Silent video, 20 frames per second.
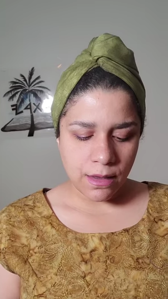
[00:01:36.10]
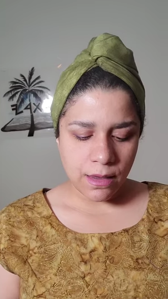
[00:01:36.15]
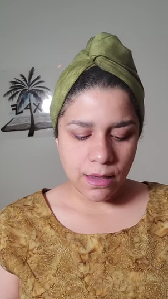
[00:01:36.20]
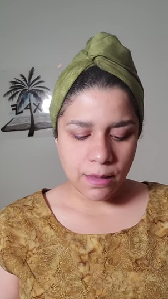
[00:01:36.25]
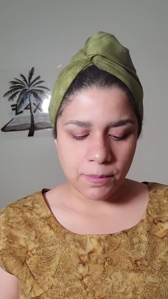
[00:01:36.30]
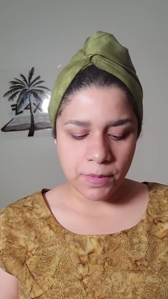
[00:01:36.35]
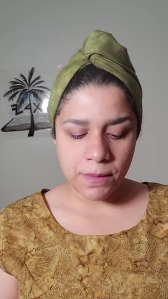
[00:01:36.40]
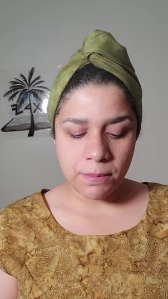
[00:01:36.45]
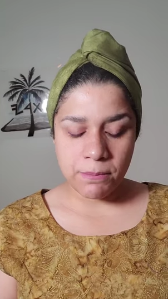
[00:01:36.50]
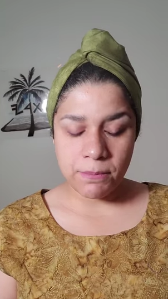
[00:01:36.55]

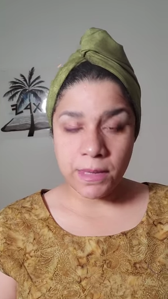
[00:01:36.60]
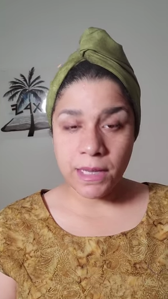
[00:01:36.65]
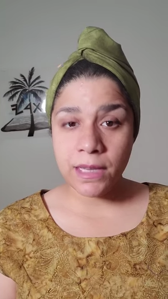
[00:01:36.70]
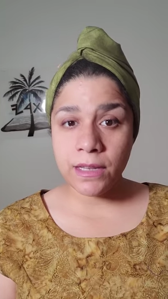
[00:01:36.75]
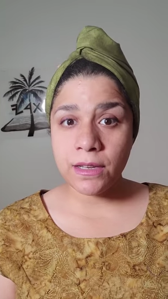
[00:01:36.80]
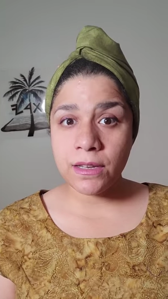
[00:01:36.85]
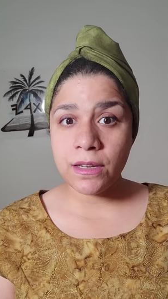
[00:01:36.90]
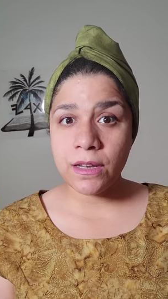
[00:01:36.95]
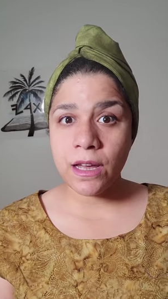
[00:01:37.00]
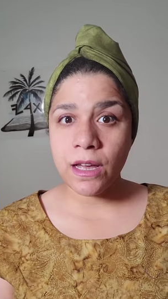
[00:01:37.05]
Um, the
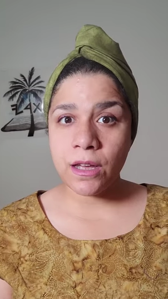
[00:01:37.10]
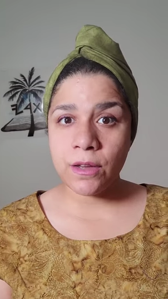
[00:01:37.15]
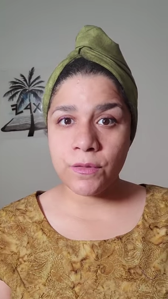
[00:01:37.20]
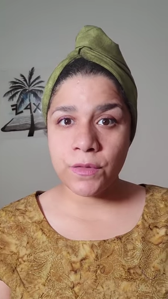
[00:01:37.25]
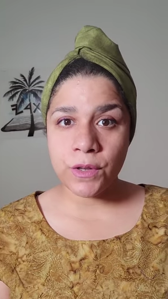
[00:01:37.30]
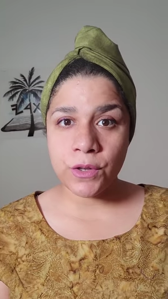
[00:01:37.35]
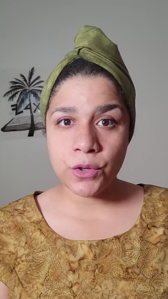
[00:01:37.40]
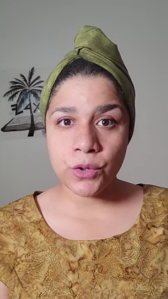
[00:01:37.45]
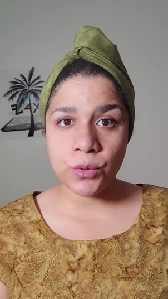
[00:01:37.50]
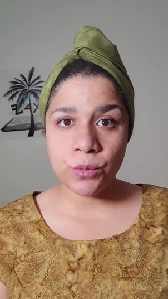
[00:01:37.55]
meaning
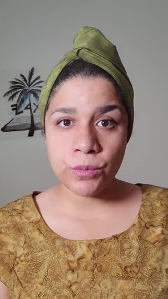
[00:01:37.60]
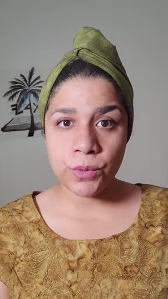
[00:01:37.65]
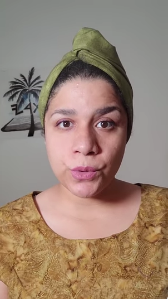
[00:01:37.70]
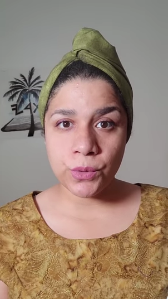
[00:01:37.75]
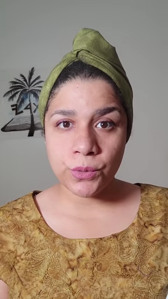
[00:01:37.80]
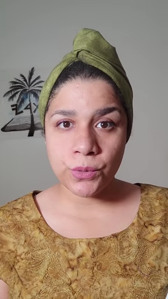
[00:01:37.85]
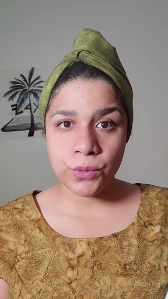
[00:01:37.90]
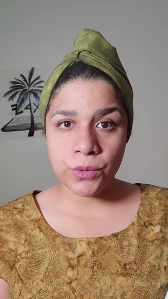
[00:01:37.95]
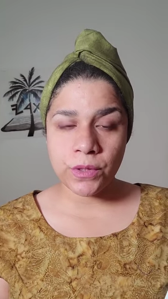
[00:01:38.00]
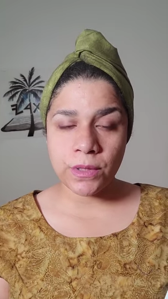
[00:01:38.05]
of the new
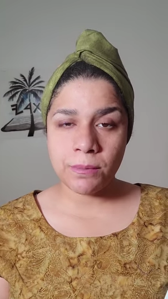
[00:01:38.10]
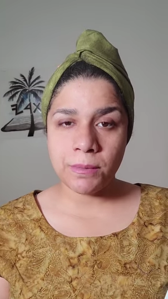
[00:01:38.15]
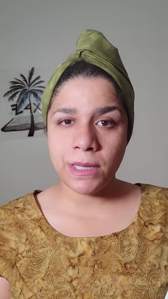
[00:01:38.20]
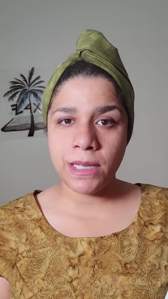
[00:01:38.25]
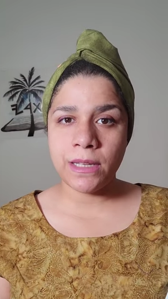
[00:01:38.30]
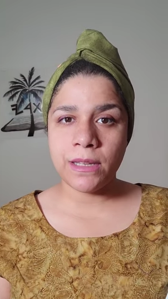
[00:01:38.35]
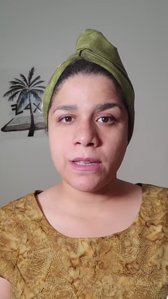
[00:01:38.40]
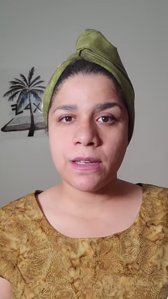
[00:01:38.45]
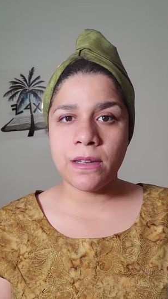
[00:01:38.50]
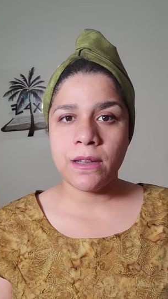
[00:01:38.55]
moon, the
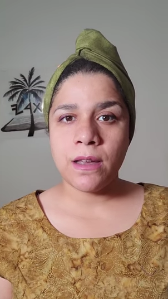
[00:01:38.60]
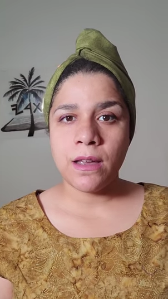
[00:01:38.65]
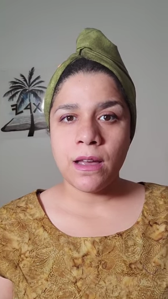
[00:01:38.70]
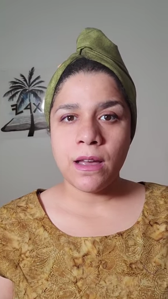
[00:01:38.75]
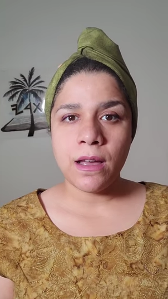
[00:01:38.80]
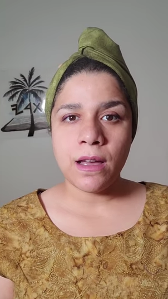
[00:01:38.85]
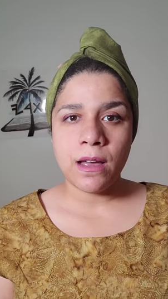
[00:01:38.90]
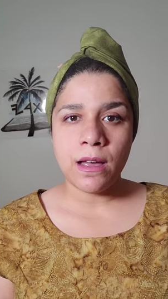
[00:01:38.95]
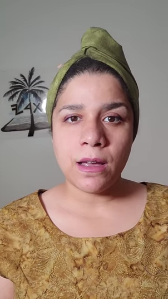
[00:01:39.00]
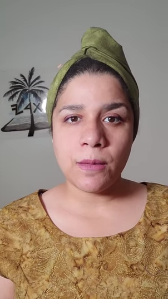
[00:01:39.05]
meaning
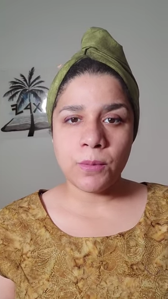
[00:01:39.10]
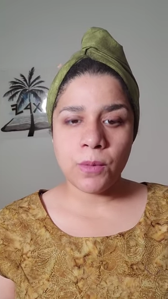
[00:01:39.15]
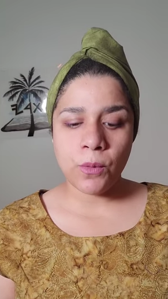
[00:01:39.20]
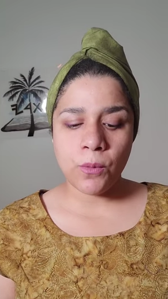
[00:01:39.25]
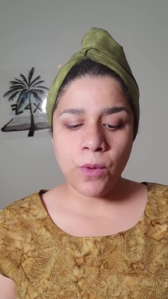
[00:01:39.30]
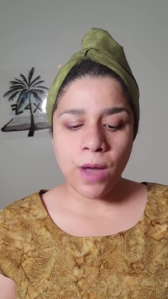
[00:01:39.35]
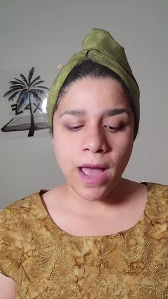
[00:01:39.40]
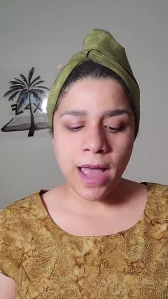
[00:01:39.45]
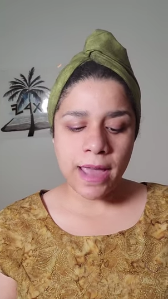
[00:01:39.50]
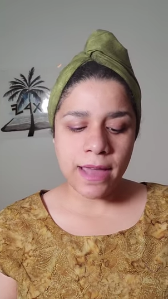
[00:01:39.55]

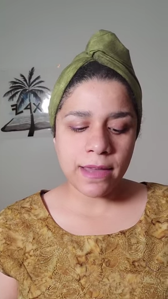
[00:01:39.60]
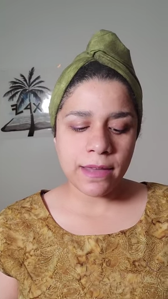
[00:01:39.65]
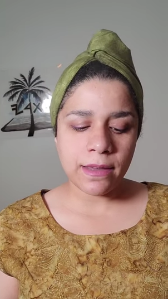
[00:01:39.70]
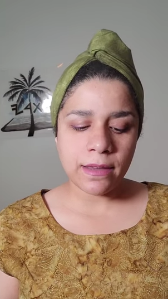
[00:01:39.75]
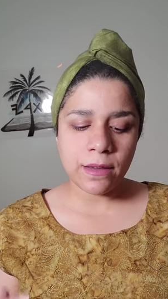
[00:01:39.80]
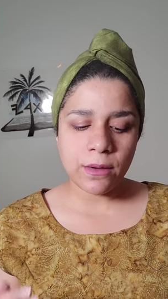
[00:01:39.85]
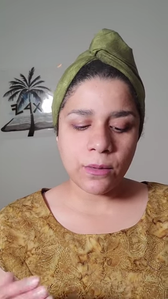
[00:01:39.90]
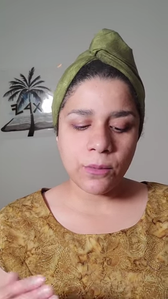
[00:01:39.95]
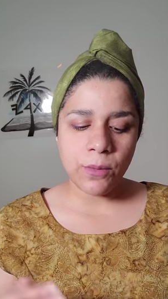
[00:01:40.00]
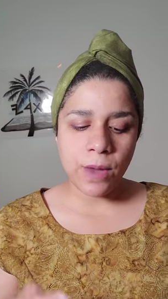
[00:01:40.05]
um,
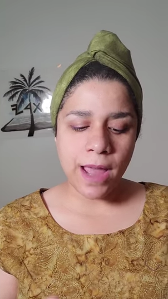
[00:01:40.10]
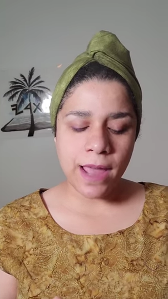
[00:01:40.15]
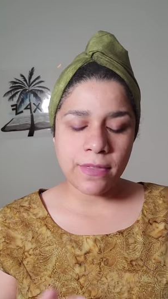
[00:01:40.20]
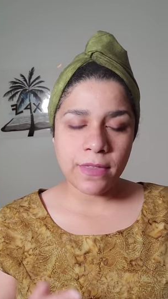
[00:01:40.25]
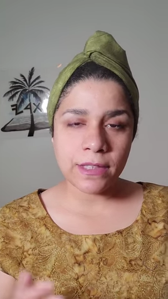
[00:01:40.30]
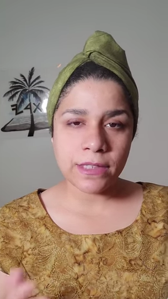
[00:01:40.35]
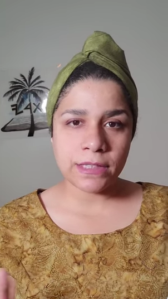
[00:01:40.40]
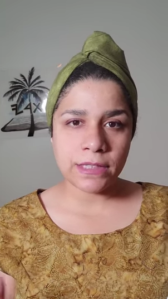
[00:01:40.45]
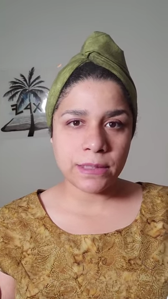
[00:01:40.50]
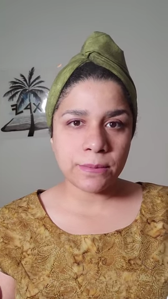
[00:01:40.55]
why why
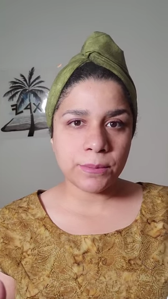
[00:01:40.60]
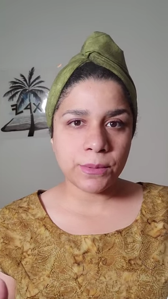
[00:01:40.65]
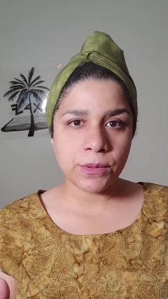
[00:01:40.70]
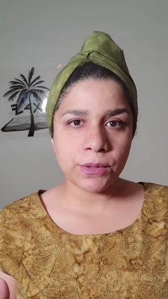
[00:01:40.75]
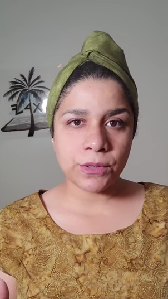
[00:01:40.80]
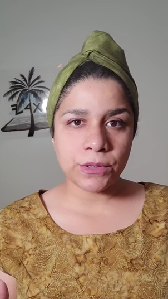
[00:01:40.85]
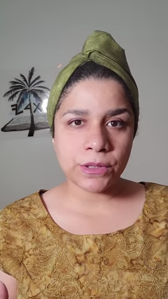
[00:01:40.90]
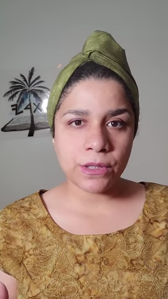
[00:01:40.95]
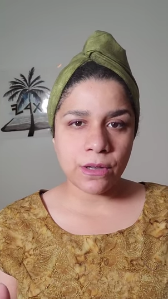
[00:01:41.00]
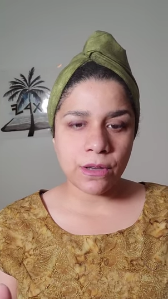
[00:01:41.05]
the
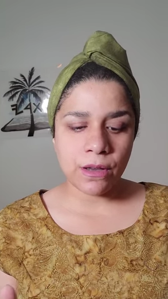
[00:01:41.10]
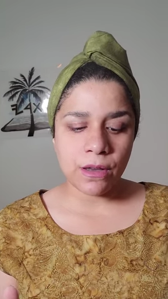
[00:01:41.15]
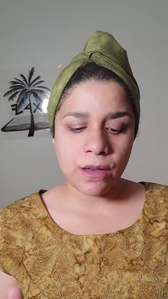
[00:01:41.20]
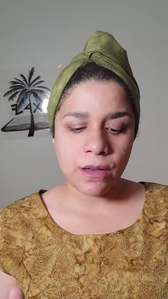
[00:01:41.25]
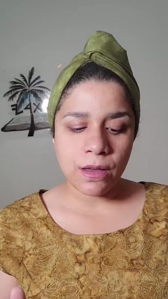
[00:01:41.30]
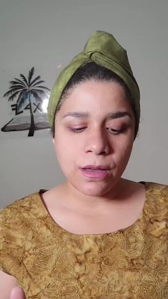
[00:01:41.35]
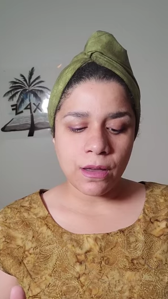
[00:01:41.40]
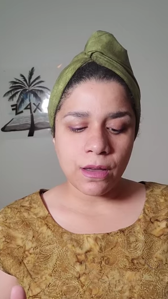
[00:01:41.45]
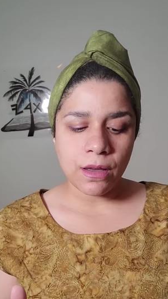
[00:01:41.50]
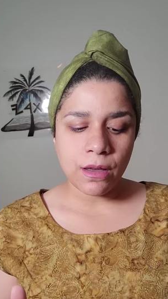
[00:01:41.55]
symbols,
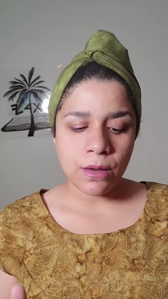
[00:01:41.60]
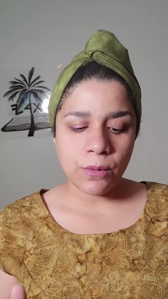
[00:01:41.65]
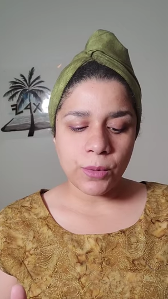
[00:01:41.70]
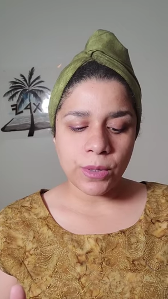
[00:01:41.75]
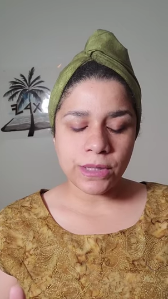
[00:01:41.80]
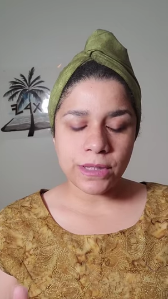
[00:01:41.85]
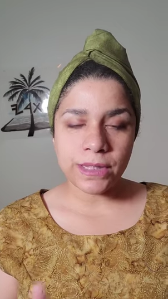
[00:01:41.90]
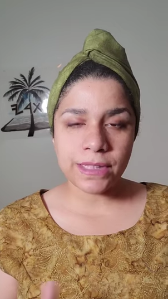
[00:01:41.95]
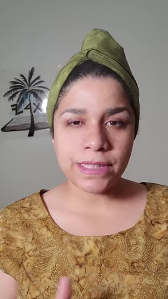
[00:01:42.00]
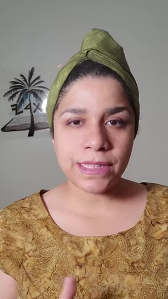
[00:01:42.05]

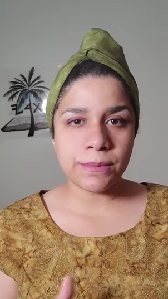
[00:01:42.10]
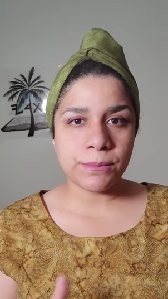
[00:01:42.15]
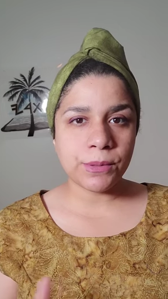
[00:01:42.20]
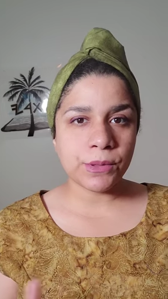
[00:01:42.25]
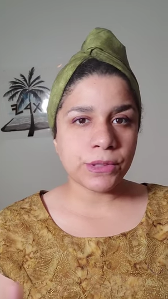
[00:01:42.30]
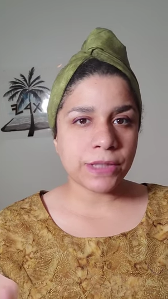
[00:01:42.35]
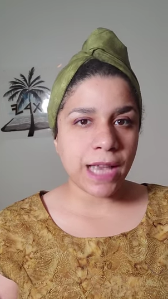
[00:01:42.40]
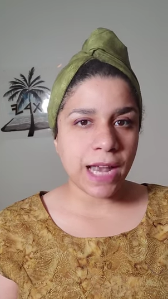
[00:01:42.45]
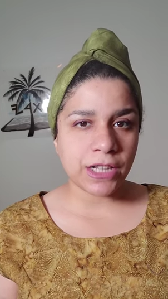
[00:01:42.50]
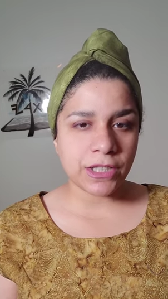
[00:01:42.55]
what the
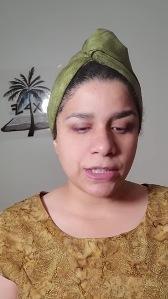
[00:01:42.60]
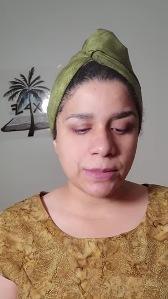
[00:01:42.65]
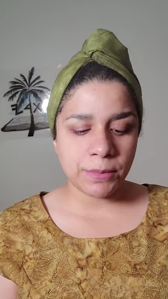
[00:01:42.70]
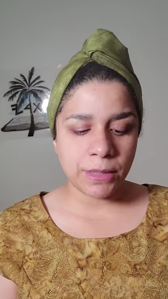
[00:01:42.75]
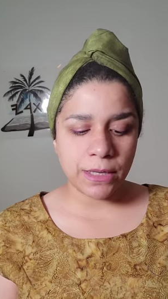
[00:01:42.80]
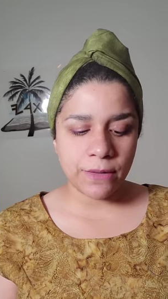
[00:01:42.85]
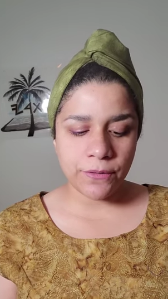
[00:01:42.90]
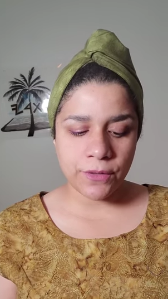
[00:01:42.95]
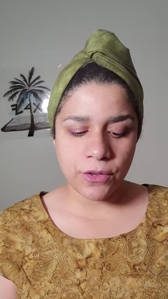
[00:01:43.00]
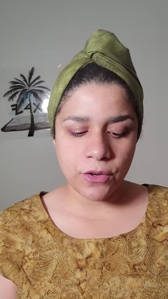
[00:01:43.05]
symbols actually
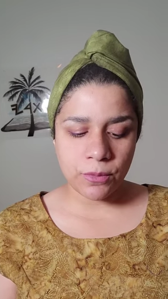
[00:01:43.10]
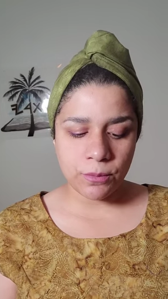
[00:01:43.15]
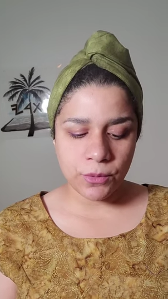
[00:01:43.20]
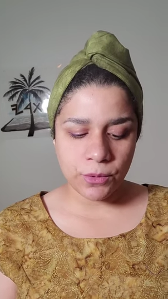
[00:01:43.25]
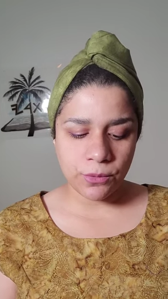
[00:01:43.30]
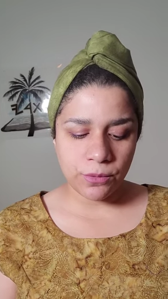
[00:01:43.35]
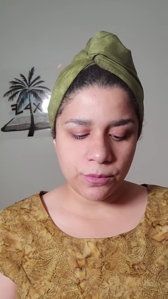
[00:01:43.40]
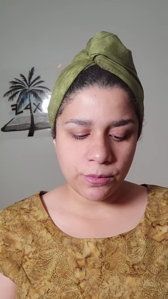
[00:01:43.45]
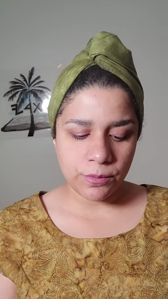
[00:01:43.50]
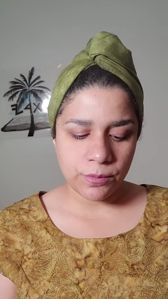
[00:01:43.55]
mean for the new
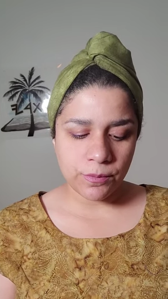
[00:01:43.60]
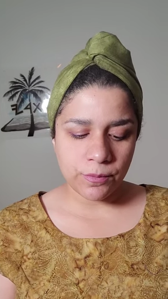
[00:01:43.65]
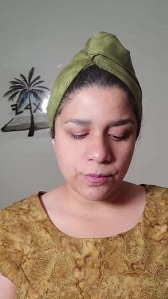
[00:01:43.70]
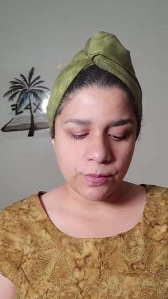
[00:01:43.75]
moon.